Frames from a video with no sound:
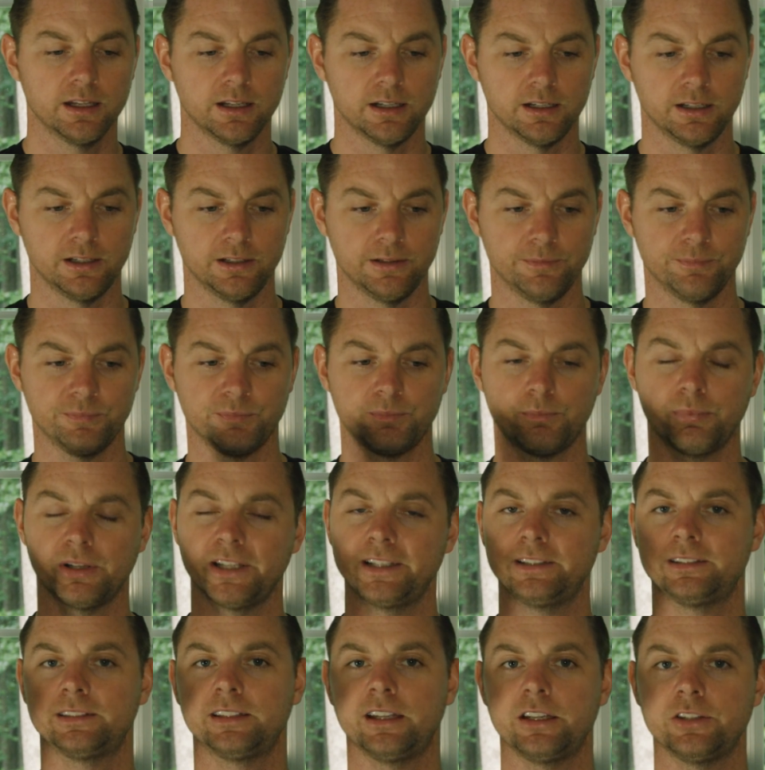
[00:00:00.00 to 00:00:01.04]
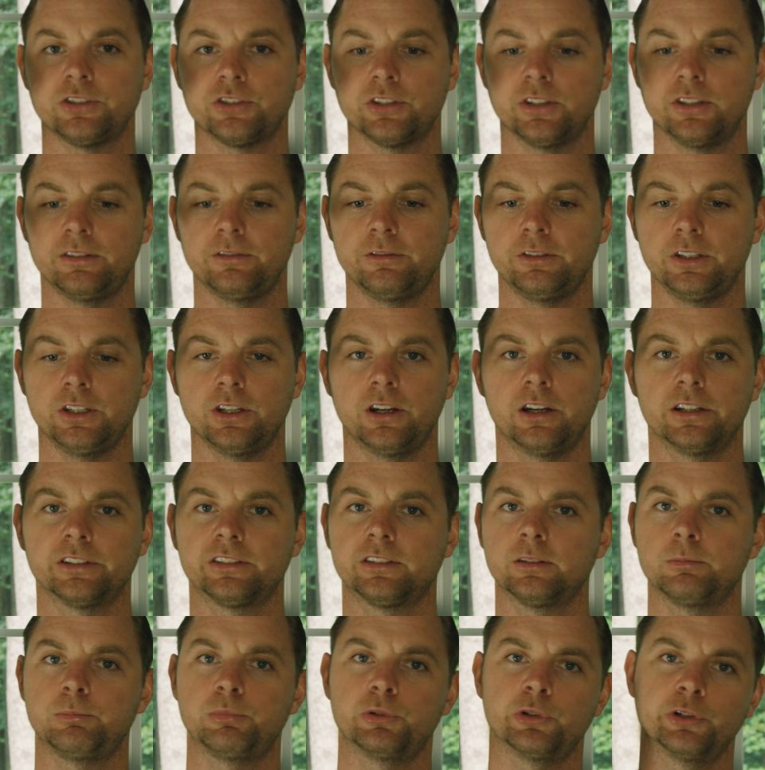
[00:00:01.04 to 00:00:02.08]
PlayStation VR
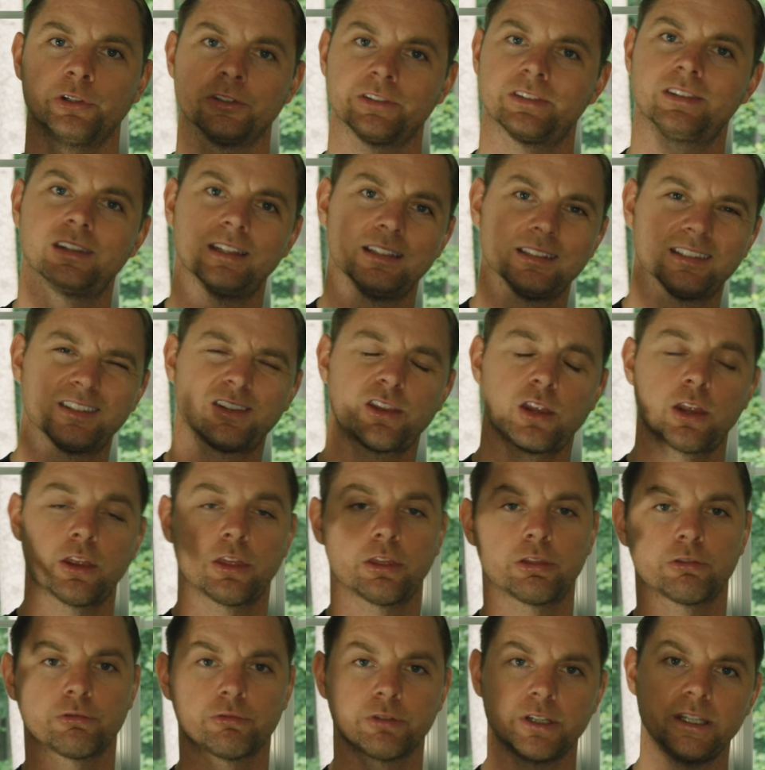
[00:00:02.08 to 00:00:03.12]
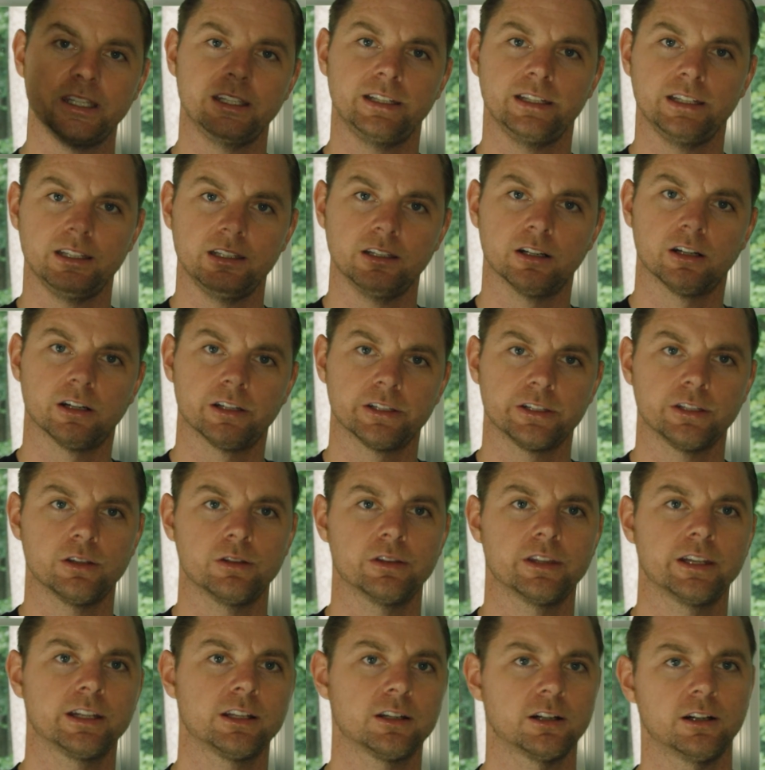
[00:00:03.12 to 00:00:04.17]
supports this 3D
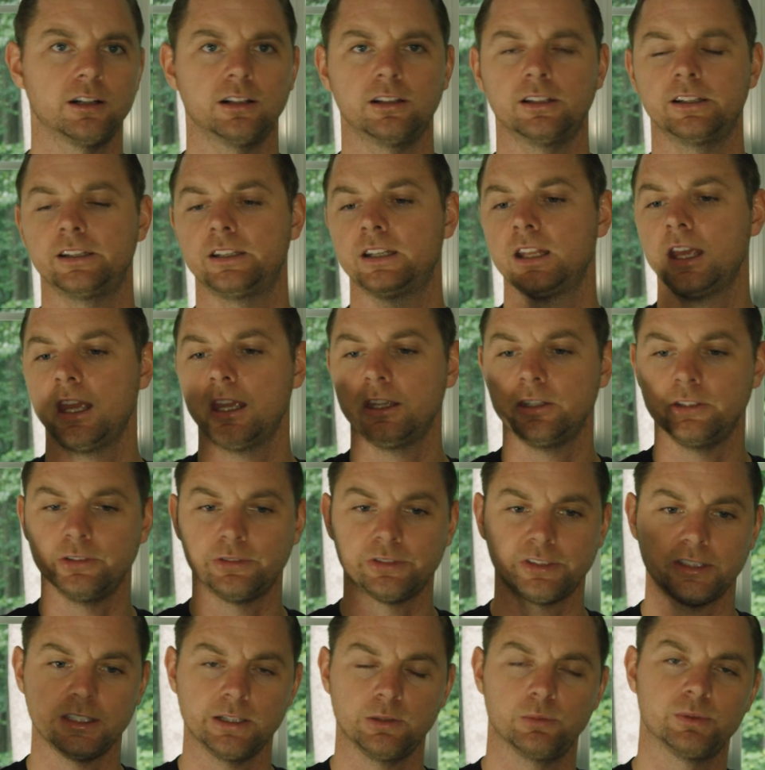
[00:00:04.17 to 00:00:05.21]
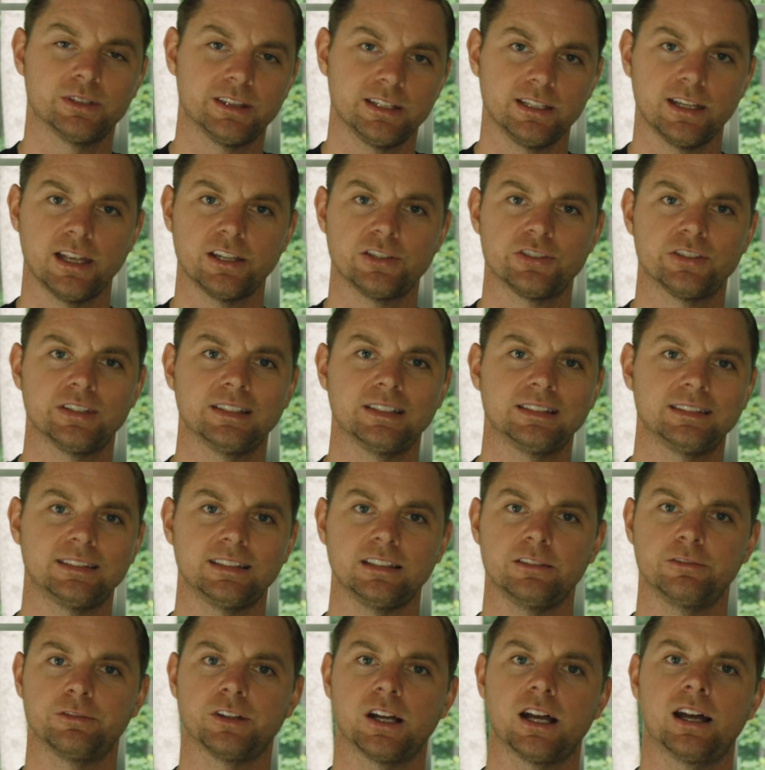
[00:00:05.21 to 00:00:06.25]
audio, they call it. You see it with the
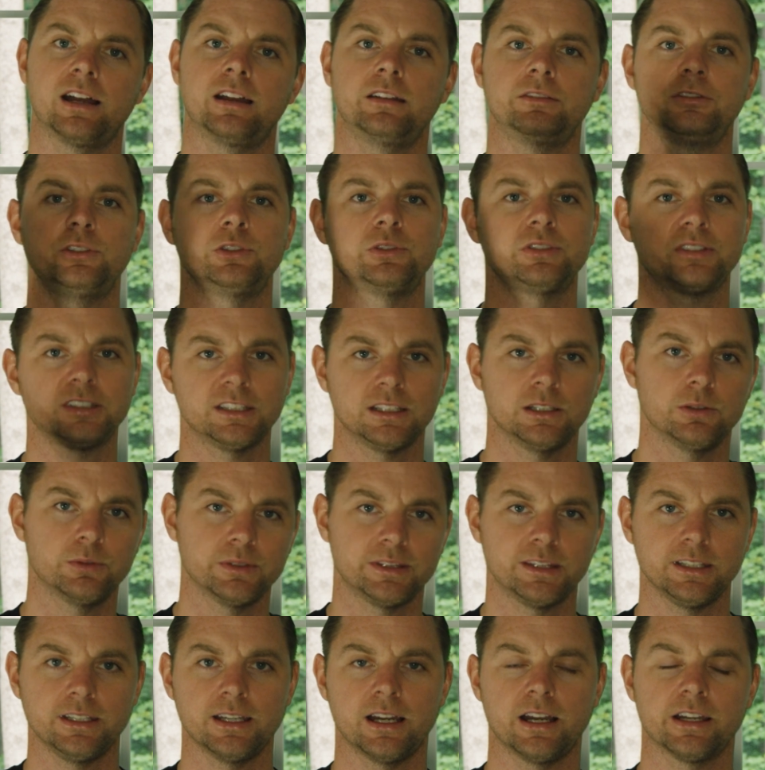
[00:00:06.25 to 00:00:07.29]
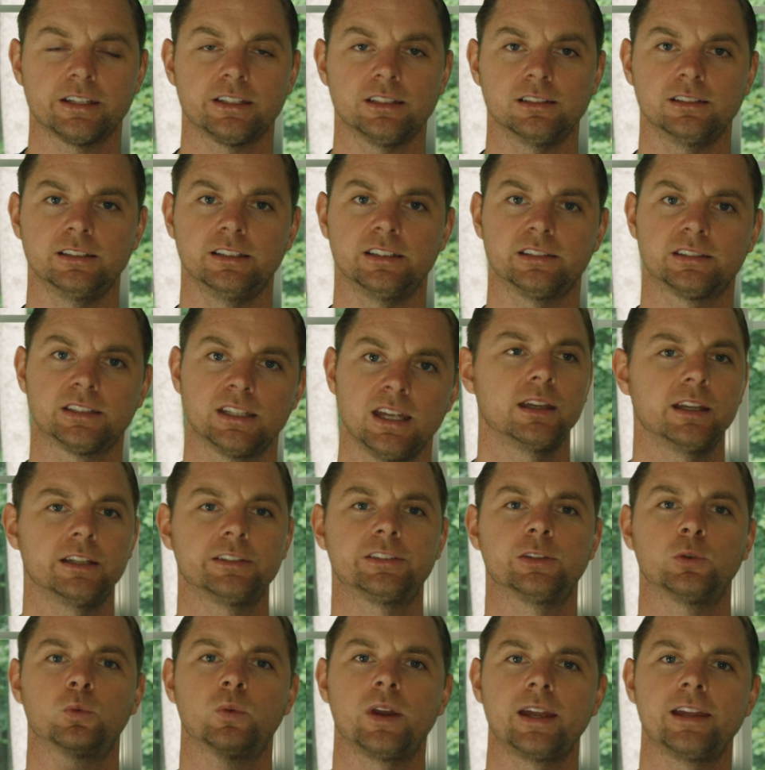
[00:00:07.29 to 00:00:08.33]
HTC Vive, you see it with the Oculus.
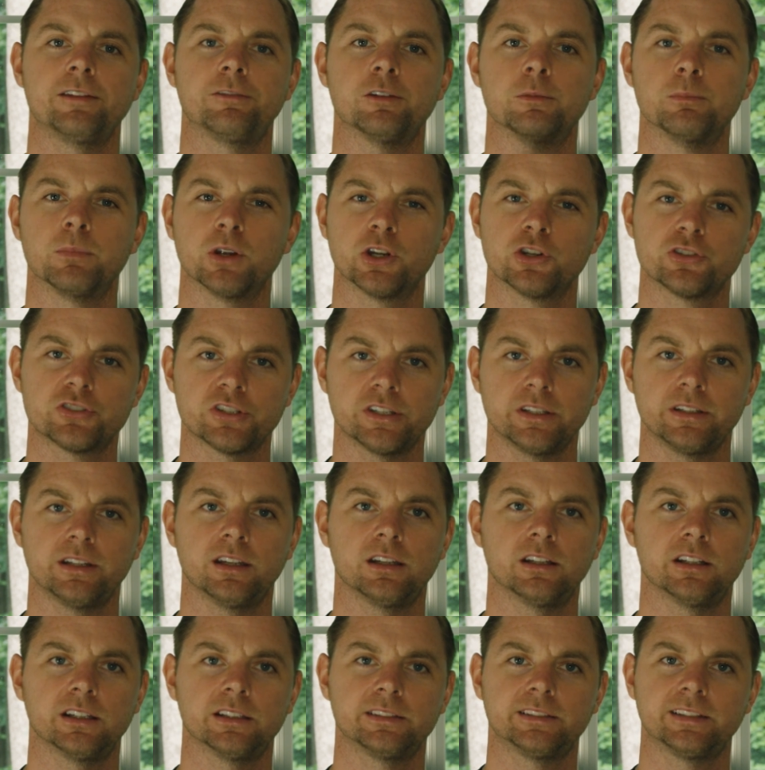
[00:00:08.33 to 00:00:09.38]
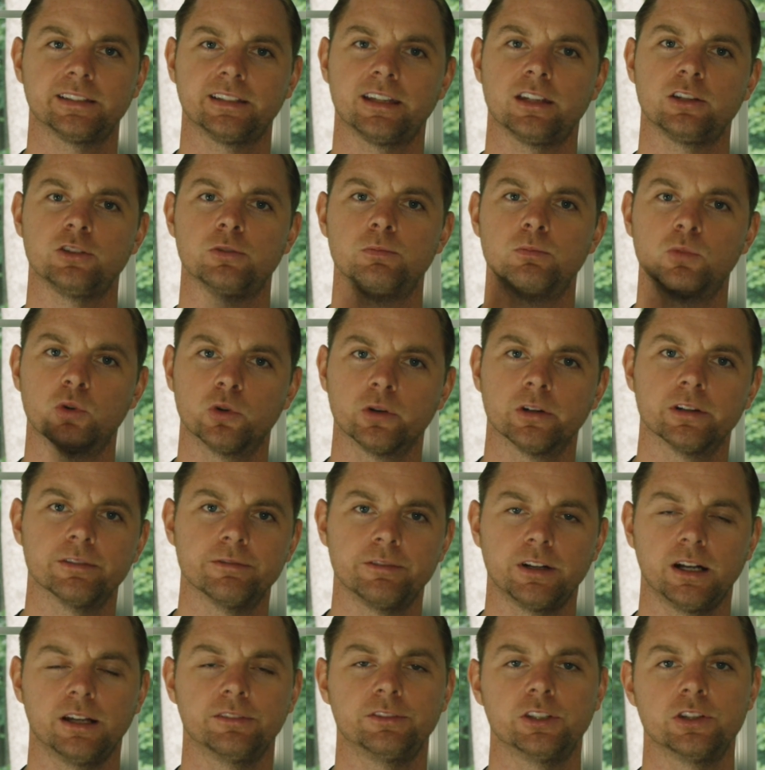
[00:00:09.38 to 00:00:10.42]
It's a way of immersion to get you more
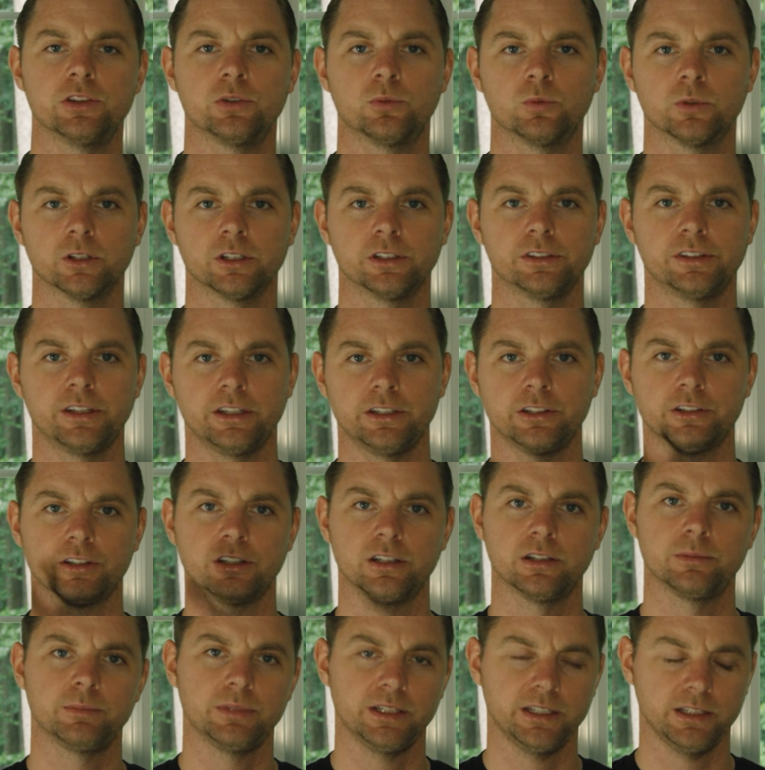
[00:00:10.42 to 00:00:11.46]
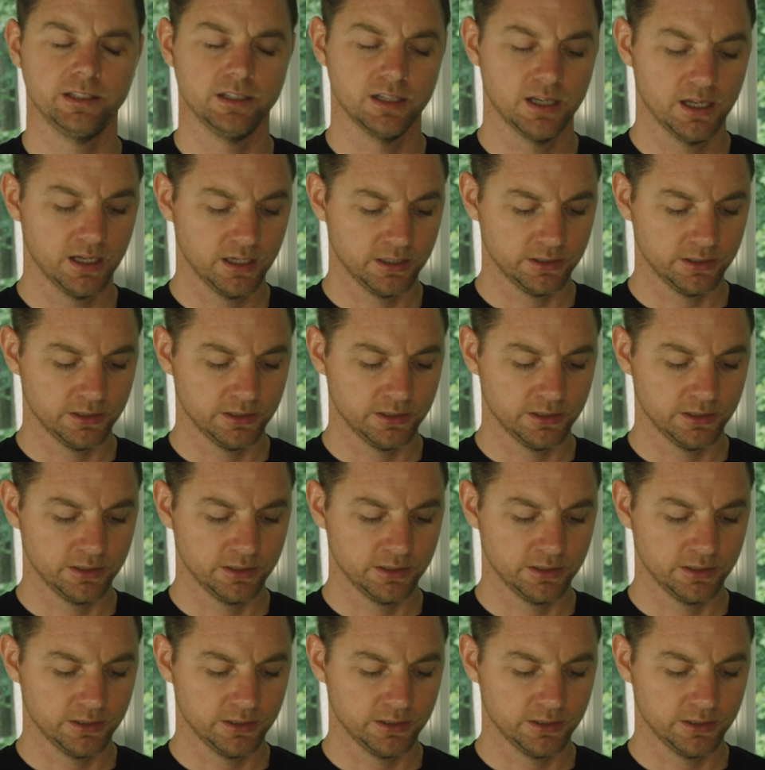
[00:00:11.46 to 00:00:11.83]
involved in the world that you're gonna be